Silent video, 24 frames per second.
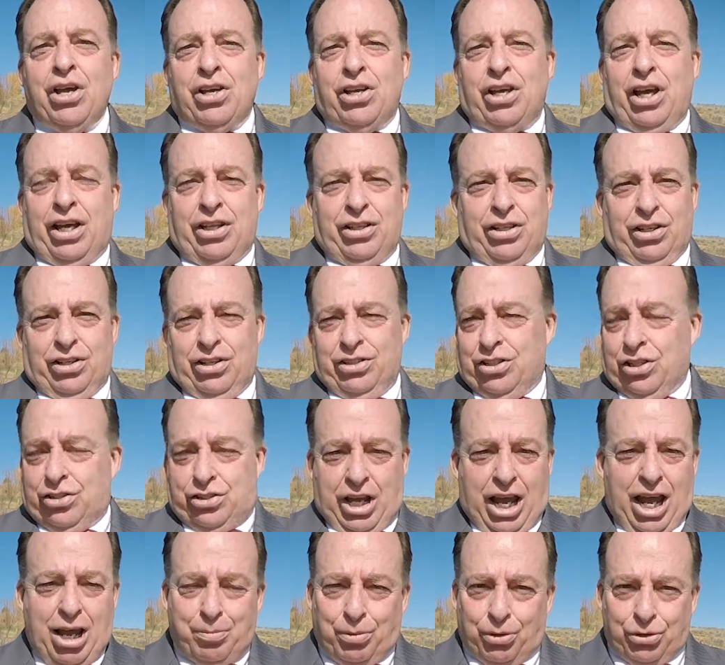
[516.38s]
And the
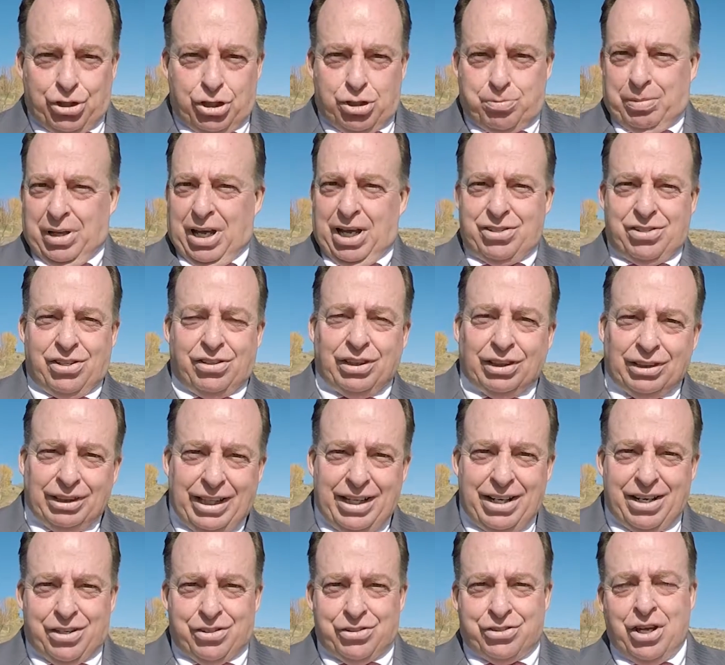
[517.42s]
table displays and the
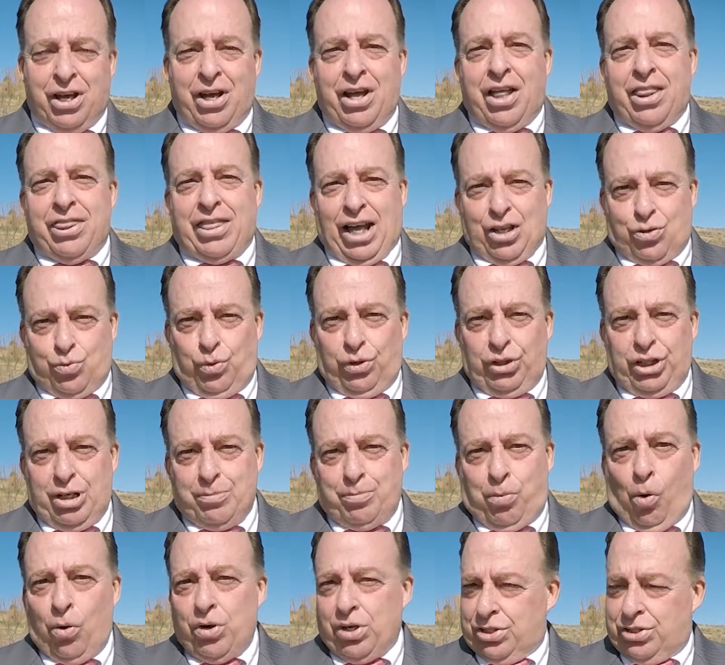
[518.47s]
linens. That's really
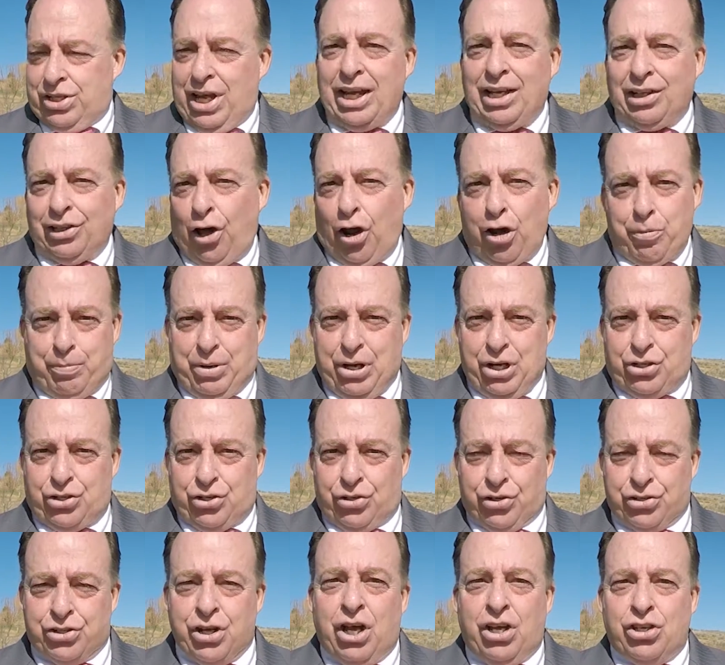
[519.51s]
important to take a lot of
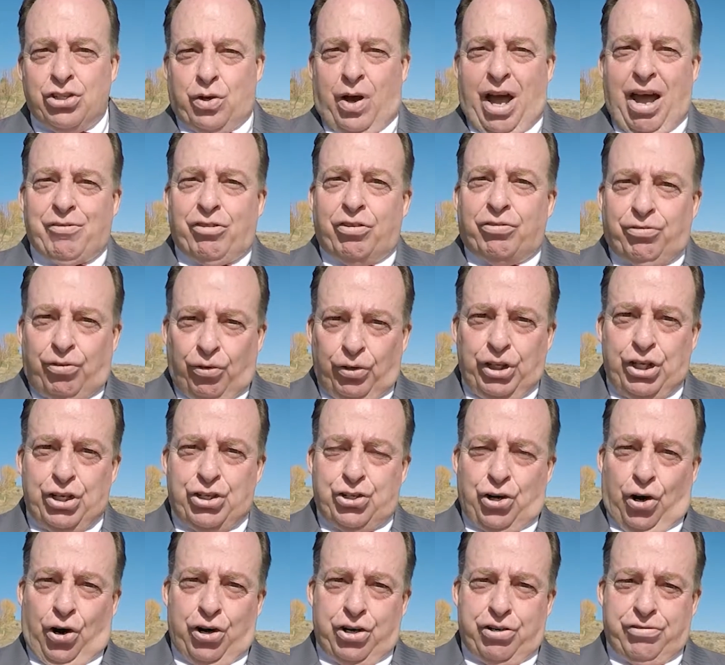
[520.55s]
pictures. So have a fully
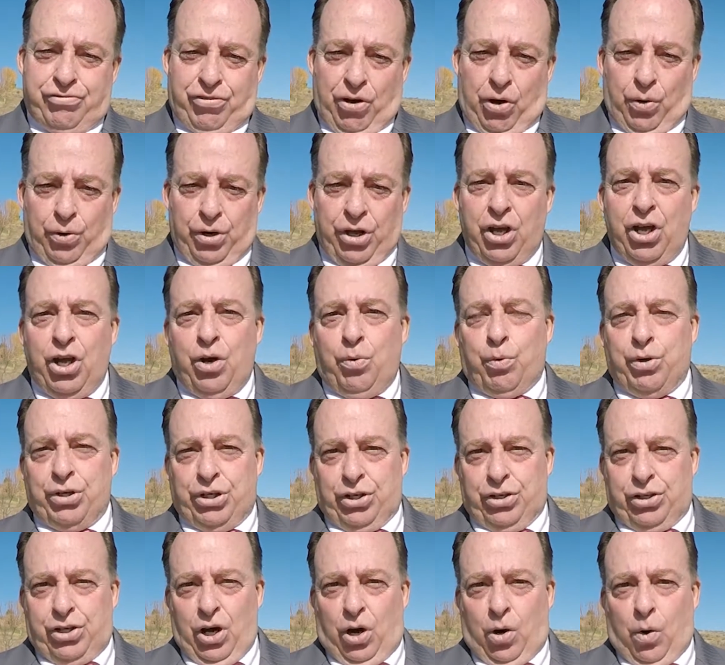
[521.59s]
charged phone when
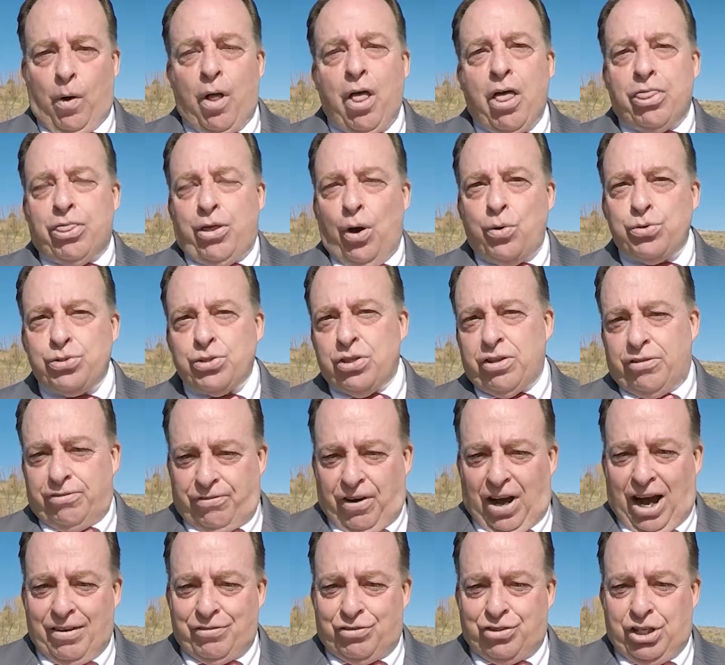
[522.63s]
you go. Those are the
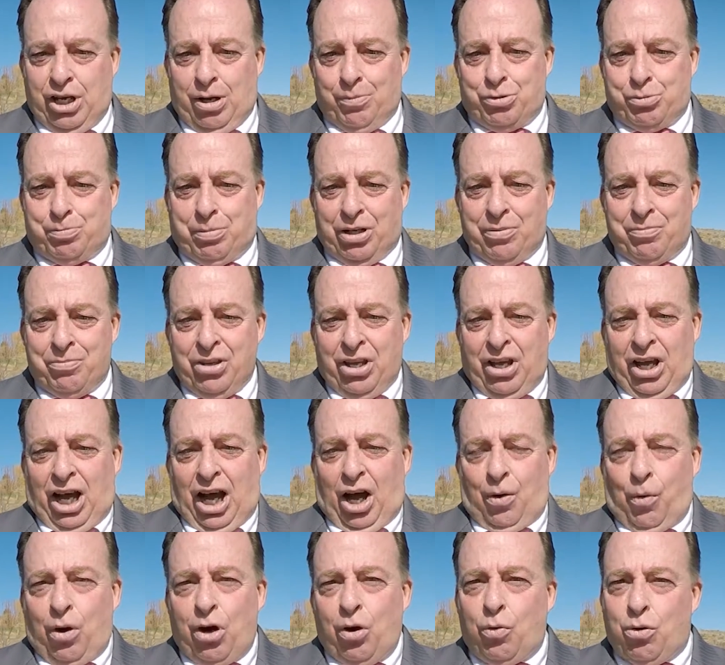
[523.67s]
5 tips, but
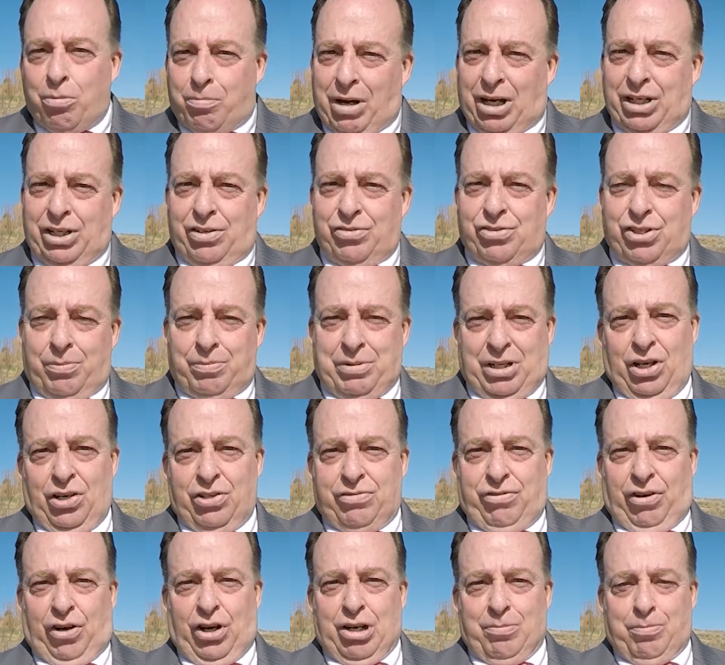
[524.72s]
I want to remind you of something else
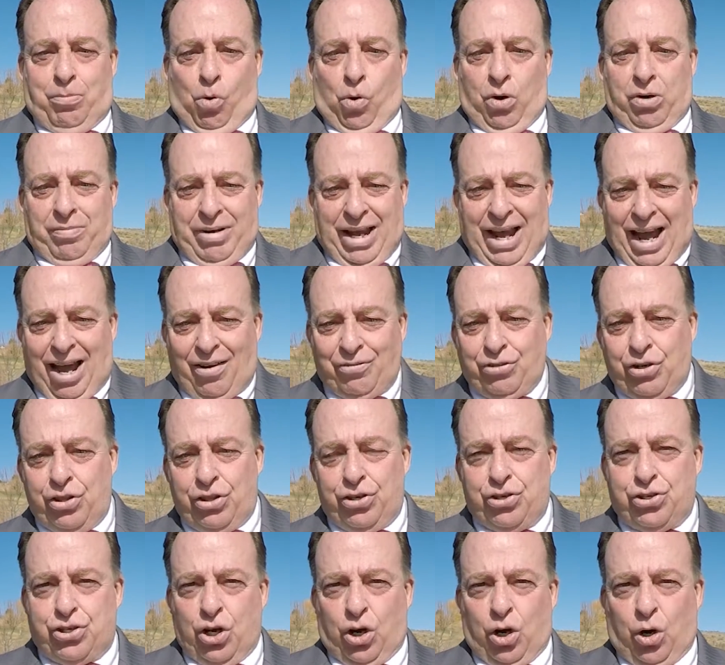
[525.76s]
very important. After the
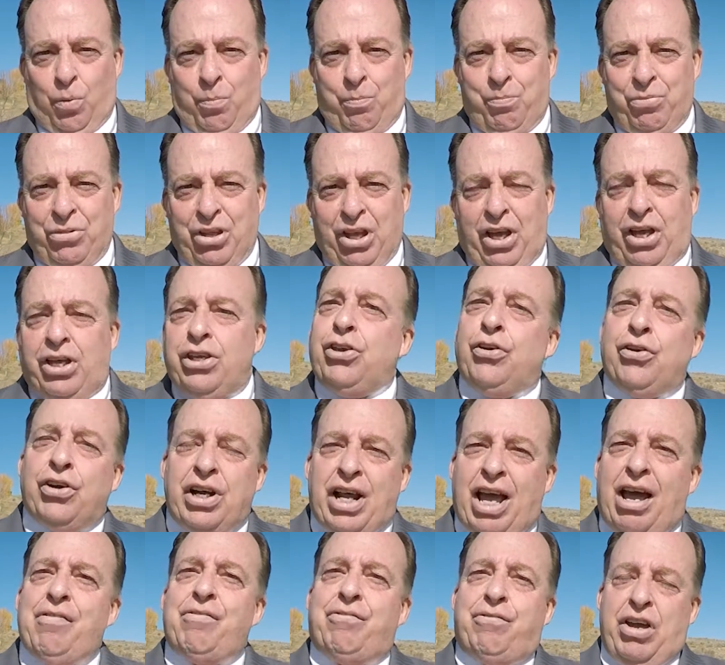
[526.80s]
show, you're going
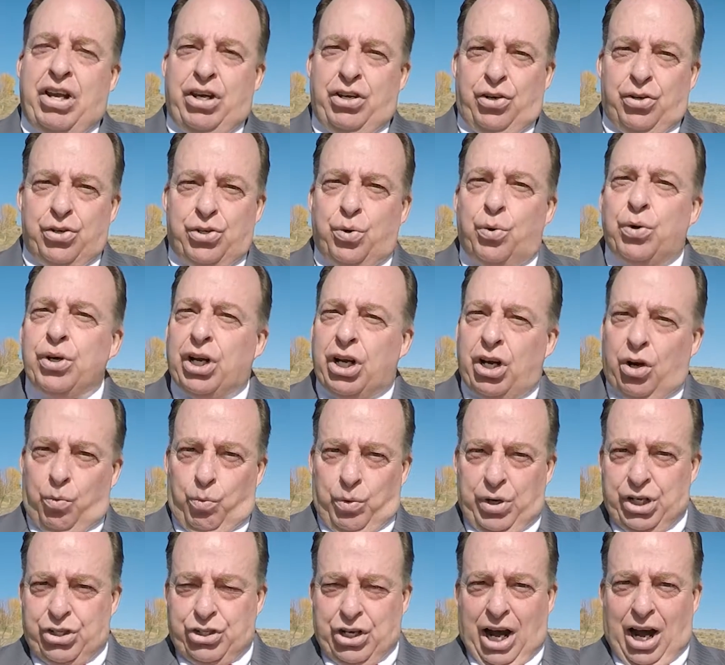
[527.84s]
to have vendors who are going to
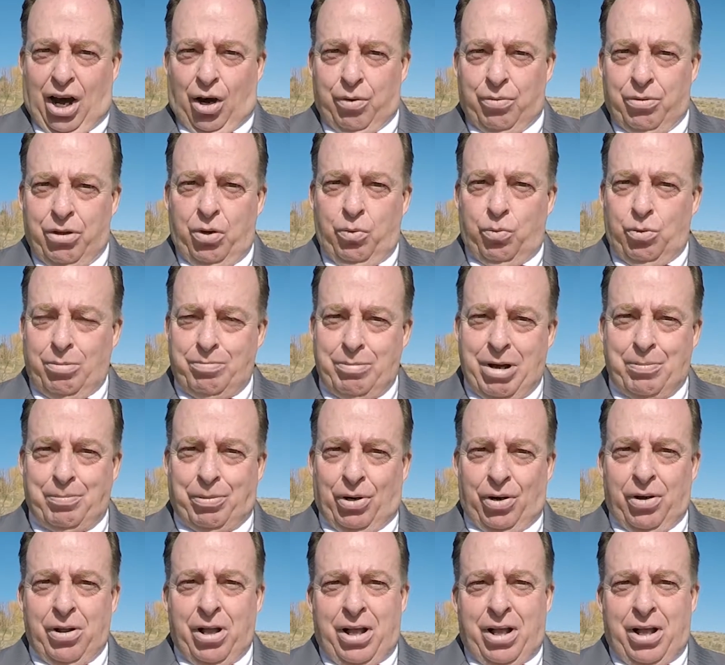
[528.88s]
reach out. Remember,